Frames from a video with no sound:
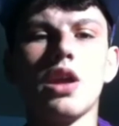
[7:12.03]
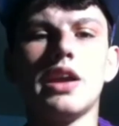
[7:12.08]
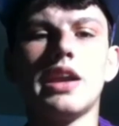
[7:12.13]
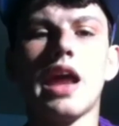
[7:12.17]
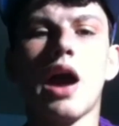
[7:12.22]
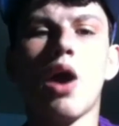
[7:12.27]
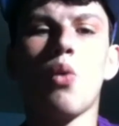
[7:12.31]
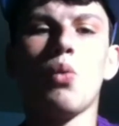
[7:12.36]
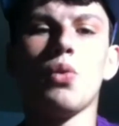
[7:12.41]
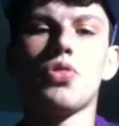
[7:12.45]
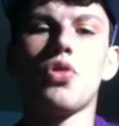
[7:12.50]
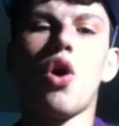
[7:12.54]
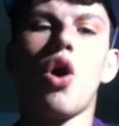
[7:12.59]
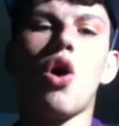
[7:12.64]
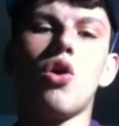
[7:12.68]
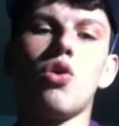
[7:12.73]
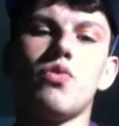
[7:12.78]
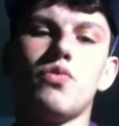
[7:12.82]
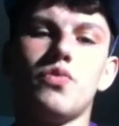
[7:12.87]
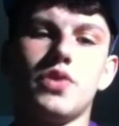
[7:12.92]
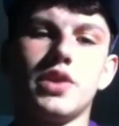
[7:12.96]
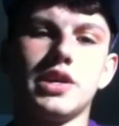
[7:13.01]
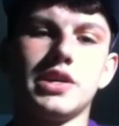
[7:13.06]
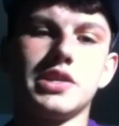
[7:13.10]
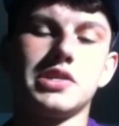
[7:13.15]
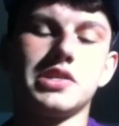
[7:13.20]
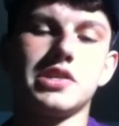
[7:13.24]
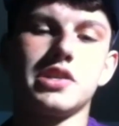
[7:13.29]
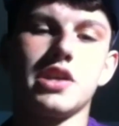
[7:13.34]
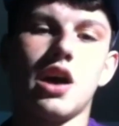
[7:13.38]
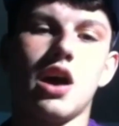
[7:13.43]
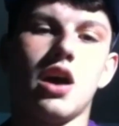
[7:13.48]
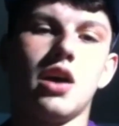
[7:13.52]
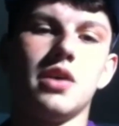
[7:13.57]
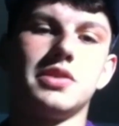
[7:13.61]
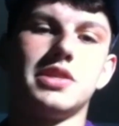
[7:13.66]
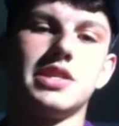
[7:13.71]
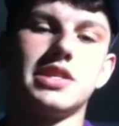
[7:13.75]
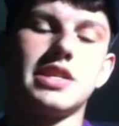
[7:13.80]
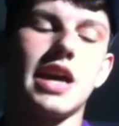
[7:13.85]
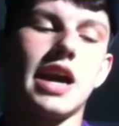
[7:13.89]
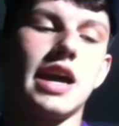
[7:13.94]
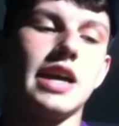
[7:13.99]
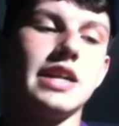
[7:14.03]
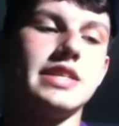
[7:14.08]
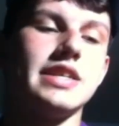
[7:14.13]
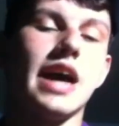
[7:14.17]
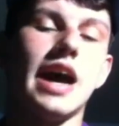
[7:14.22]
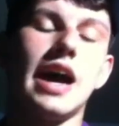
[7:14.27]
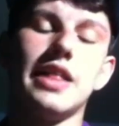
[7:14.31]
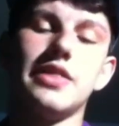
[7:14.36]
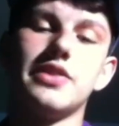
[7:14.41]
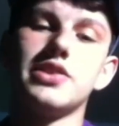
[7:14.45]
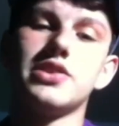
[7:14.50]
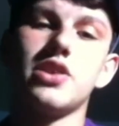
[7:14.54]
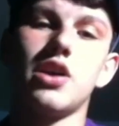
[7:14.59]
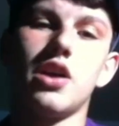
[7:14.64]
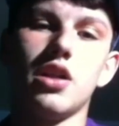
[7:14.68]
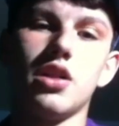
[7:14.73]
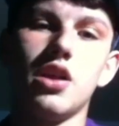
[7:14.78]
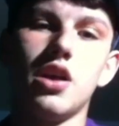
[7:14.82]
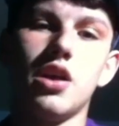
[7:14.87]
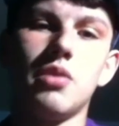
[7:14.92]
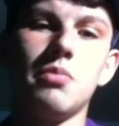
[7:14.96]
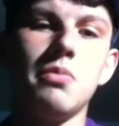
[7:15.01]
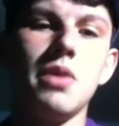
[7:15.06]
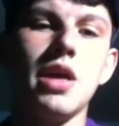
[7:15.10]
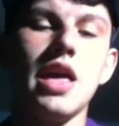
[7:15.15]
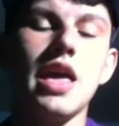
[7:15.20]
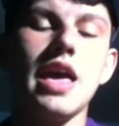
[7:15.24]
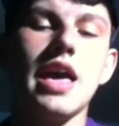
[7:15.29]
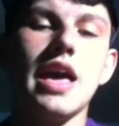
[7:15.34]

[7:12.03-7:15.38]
Now with all of this, to kind of tie this all up,